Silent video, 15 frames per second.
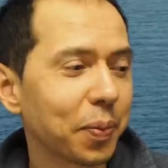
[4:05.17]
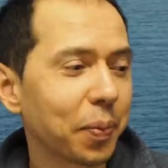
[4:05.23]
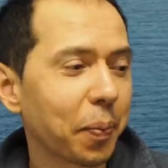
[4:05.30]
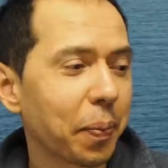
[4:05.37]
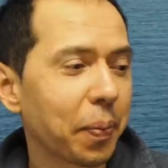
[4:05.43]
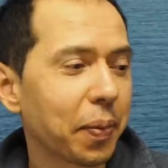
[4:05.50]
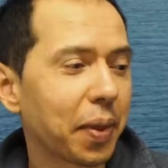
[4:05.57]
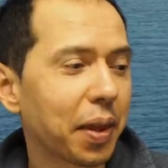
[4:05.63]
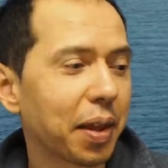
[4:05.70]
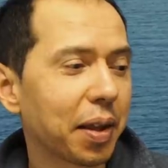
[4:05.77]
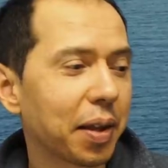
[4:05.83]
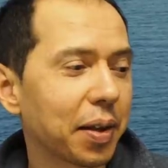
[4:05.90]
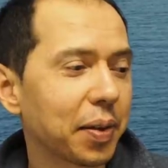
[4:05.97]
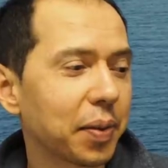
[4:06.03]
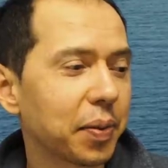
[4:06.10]
diminishing
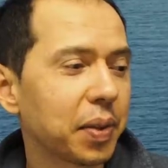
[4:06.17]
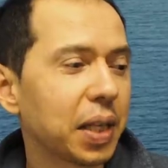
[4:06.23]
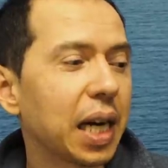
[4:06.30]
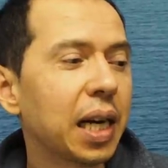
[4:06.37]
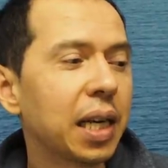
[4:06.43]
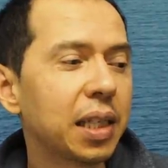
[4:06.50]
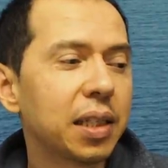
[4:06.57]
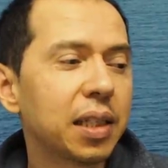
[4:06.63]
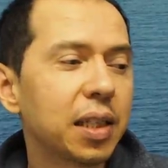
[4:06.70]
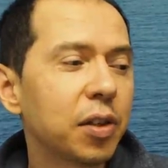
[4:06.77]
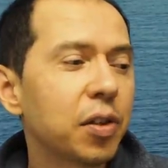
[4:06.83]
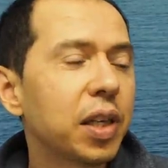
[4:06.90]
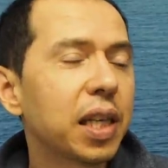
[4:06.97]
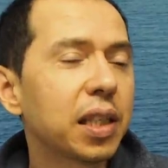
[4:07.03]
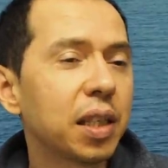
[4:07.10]
returns. And
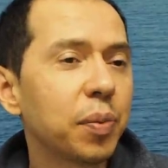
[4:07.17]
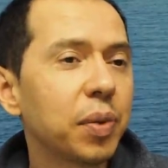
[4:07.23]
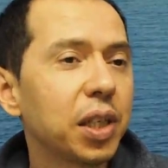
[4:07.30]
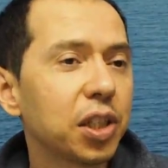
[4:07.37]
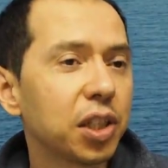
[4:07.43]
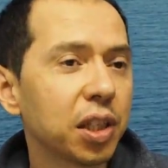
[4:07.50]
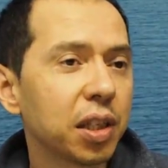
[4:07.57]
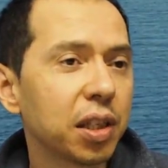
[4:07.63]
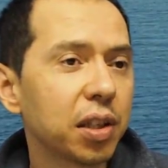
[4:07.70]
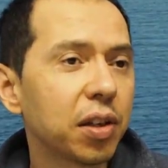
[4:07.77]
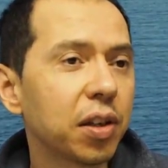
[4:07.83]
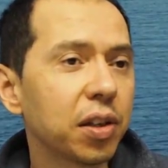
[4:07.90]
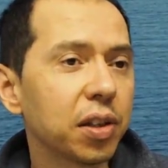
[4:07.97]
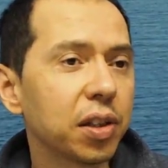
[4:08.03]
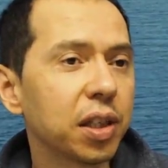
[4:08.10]
you get diminishing
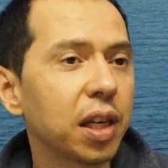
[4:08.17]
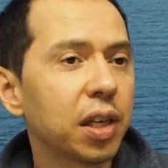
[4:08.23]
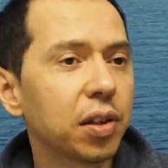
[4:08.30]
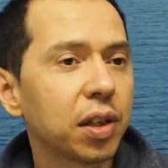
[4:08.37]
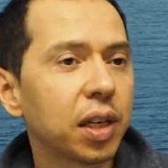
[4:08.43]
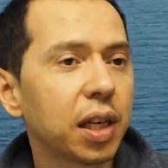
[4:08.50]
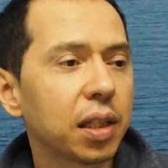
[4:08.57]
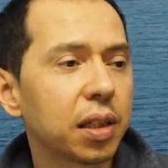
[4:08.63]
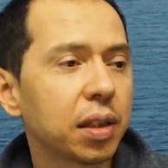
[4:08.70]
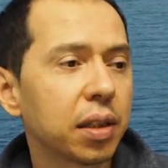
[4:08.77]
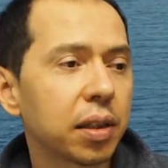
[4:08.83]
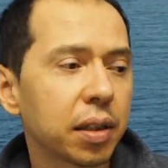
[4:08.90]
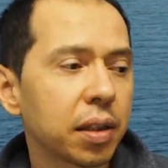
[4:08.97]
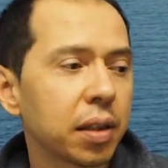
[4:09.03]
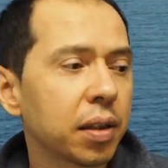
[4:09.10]
returns. Yeah, you get.
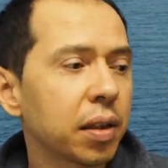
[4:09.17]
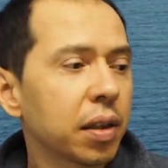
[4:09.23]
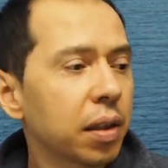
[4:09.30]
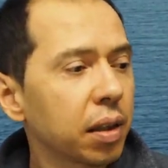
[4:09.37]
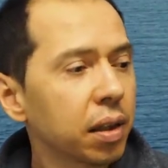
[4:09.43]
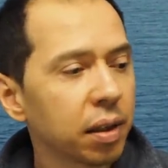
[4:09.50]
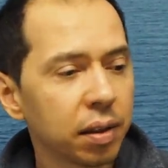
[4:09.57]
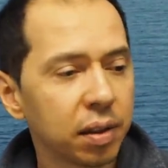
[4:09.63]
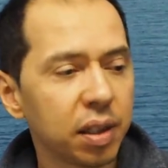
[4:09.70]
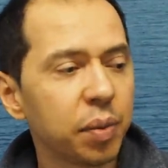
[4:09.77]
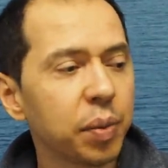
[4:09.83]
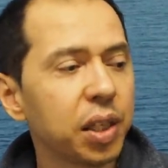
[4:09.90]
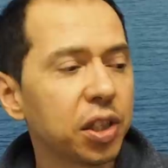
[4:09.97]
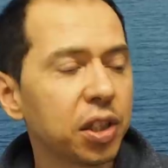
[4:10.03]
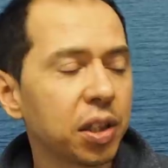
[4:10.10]
Uh,
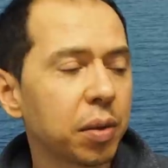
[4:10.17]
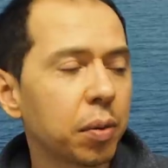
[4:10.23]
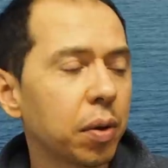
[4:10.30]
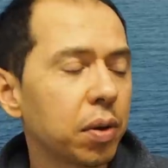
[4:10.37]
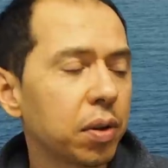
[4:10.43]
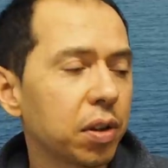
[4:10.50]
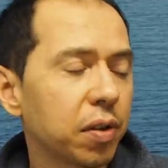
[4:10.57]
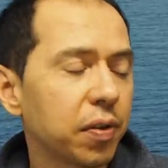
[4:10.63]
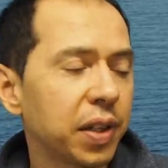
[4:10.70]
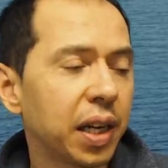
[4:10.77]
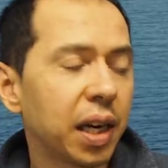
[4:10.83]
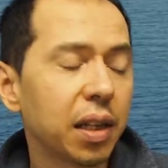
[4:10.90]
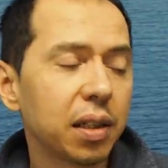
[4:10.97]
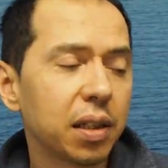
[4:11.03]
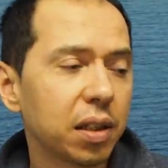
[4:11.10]
diminishing quality of
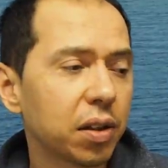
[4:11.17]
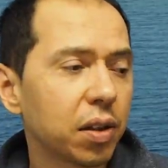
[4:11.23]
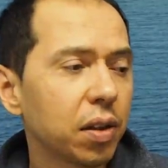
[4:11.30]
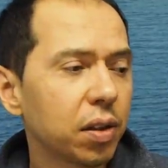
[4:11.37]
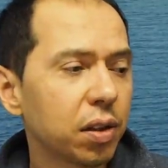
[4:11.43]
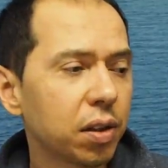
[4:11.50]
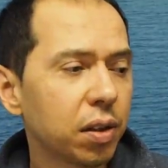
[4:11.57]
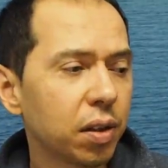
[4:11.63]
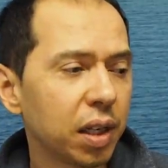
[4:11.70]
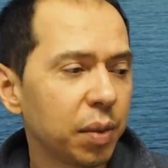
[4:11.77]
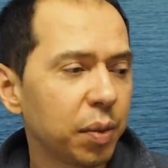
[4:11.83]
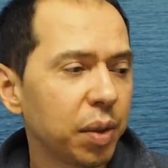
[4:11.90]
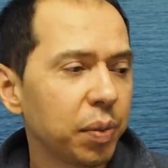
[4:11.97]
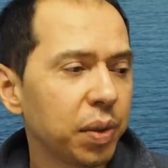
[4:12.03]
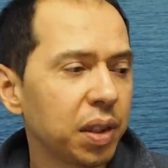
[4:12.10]
analysis also and
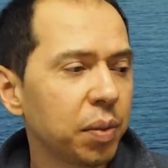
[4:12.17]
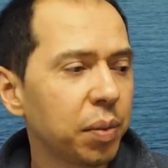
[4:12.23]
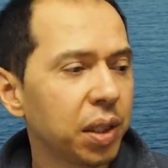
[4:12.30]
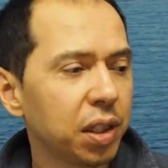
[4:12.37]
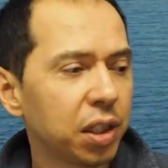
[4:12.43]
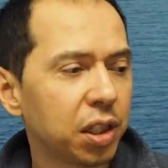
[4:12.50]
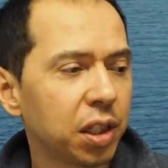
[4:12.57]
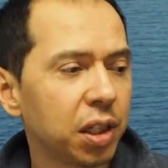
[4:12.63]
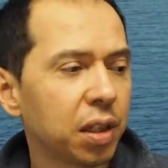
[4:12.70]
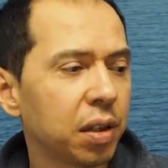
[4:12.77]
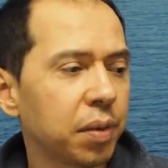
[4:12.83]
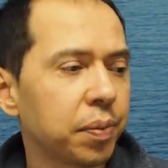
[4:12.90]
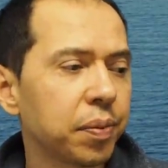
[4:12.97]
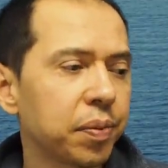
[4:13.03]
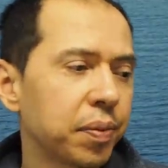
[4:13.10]
maybe
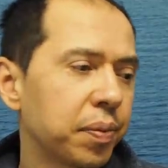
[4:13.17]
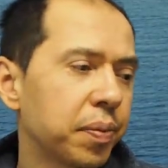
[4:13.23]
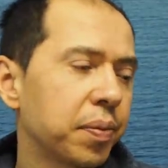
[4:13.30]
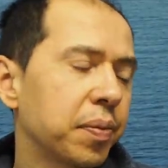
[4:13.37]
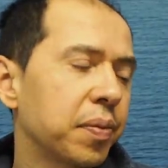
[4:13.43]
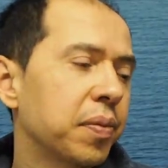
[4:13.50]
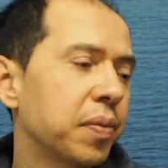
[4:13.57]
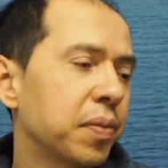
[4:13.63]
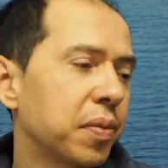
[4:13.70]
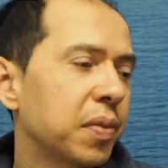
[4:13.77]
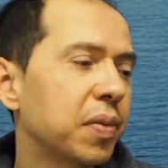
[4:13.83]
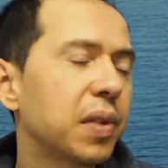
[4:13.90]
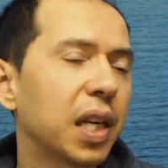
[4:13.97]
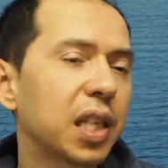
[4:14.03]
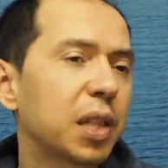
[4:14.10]
diminishing
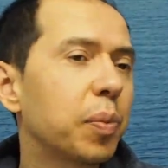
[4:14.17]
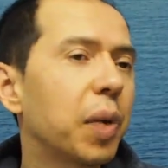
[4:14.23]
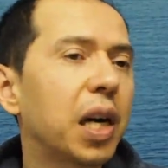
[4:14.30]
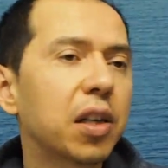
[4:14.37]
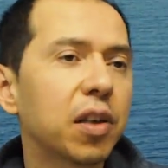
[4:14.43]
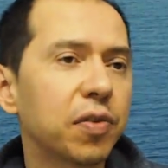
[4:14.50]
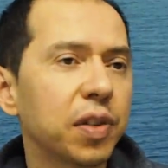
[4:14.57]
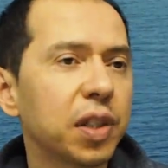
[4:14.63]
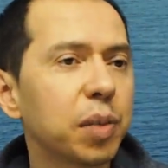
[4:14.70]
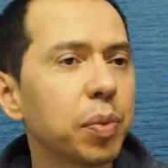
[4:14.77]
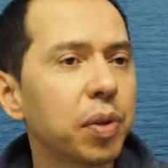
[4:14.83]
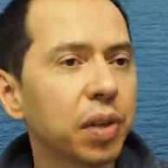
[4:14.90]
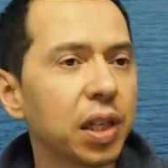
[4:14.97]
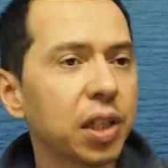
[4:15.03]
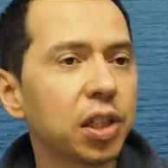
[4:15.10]
like spark of
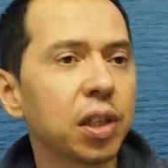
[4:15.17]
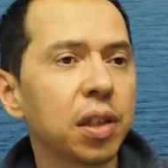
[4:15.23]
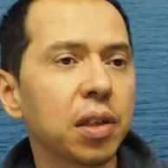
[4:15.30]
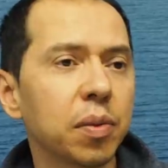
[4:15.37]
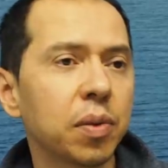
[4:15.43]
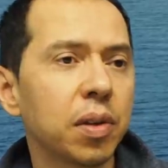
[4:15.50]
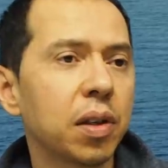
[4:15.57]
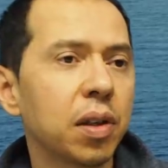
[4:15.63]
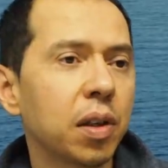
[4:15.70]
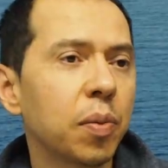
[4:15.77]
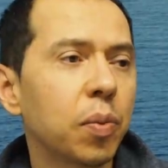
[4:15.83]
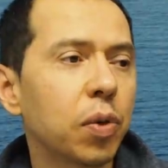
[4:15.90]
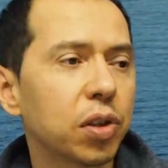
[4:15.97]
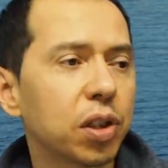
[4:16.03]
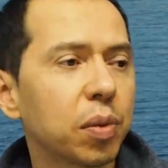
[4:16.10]
inspiration yeah.
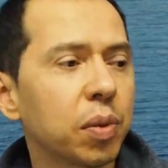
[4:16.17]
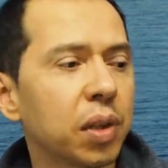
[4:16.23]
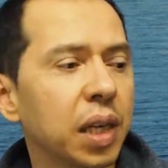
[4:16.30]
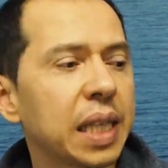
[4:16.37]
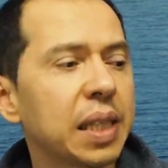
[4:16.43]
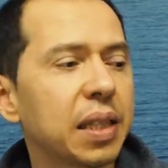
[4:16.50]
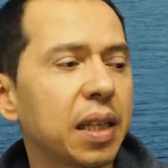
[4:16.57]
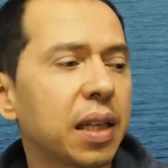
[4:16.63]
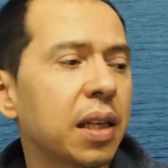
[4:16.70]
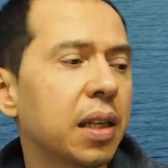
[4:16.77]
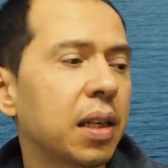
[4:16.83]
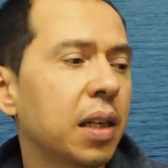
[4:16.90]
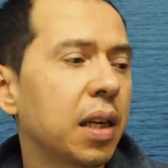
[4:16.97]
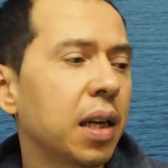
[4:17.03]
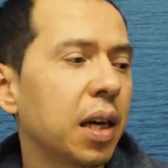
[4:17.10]
possibly and uh,
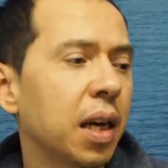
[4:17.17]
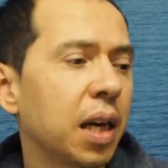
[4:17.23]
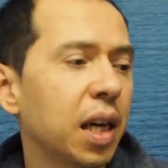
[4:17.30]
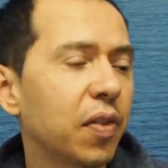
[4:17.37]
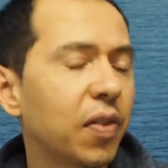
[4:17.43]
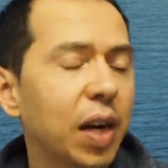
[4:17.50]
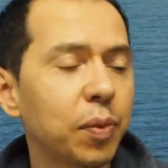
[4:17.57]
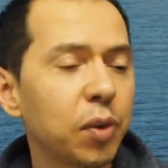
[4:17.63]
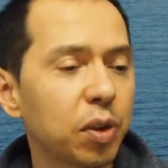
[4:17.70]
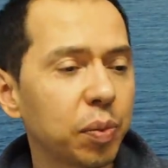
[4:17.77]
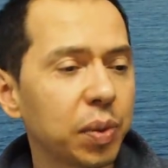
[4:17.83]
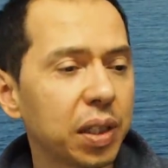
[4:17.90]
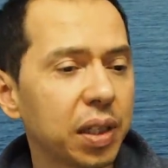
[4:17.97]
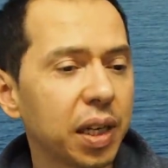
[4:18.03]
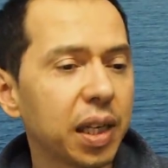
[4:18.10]
if i'm not
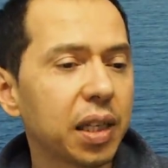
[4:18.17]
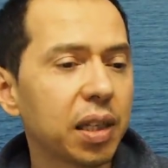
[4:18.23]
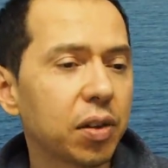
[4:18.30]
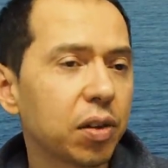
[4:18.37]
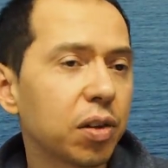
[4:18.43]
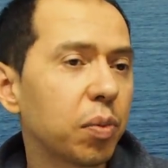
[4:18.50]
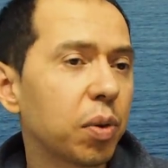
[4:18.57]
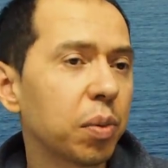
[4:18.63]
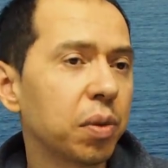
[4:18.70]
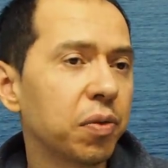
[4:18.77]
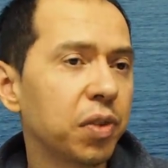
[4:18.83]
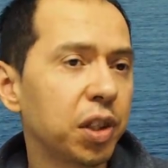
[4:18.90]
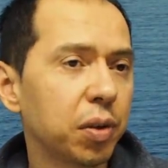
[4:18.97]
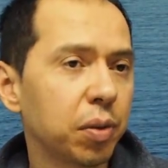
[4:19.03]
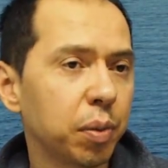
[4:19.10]
mistaken although probably
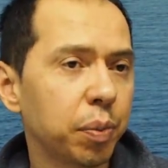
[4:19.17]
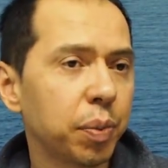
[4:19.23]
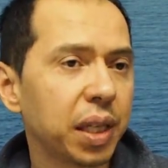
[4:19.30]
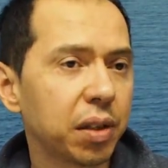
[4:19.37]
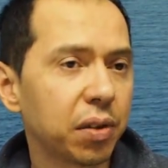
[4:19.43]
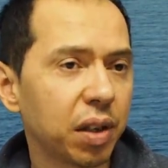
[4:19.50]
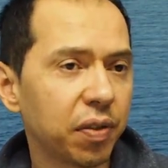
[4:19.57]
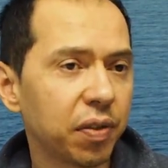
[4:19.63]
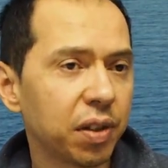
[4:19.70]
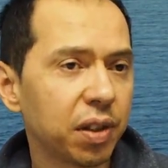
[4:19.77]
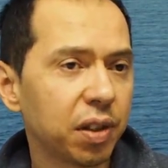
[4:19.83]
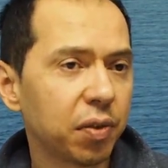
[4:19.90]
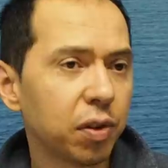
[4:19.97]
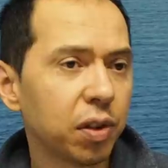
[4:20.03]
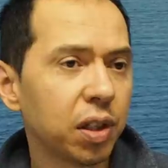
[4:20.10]
Vishy would be better
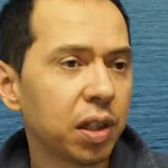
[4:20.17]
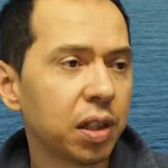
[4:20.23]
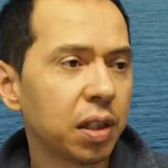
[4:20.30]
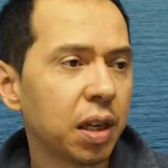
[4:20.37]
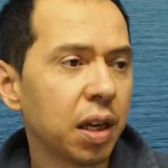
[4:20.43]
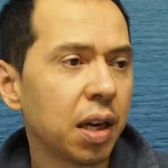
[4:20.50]
reference for this